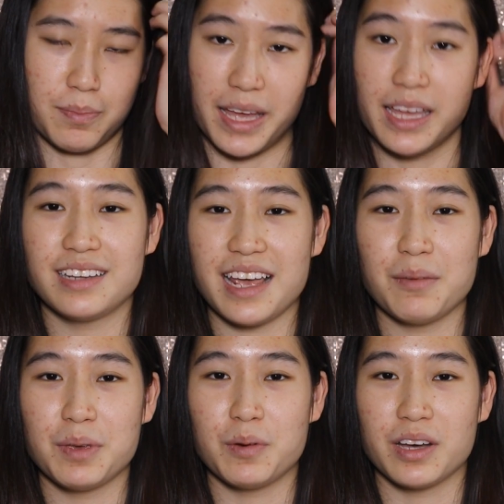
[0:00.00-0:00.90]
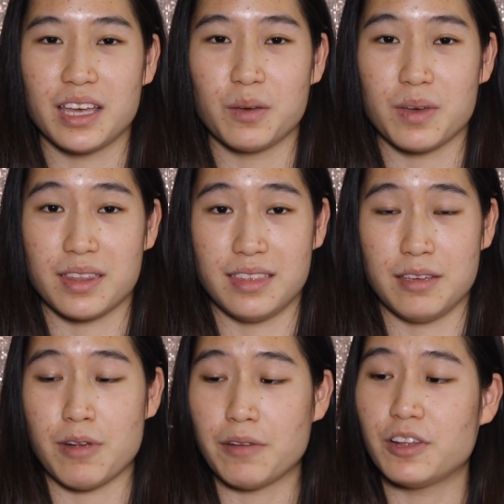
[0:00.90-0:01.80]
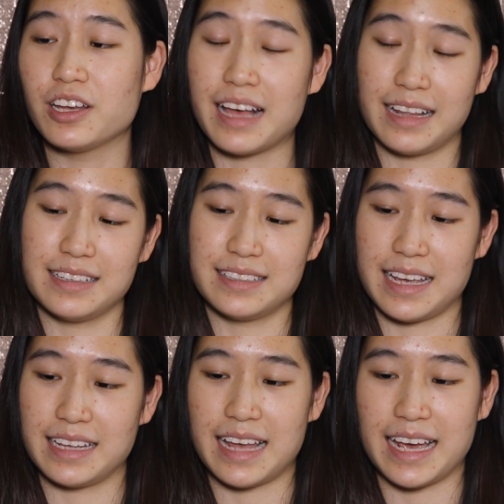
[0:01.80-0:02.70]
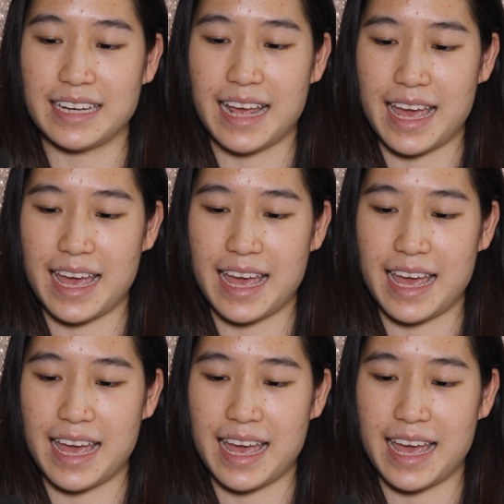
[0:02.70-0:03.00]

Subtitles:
But today I'll be working with the Revlon Colorstay line,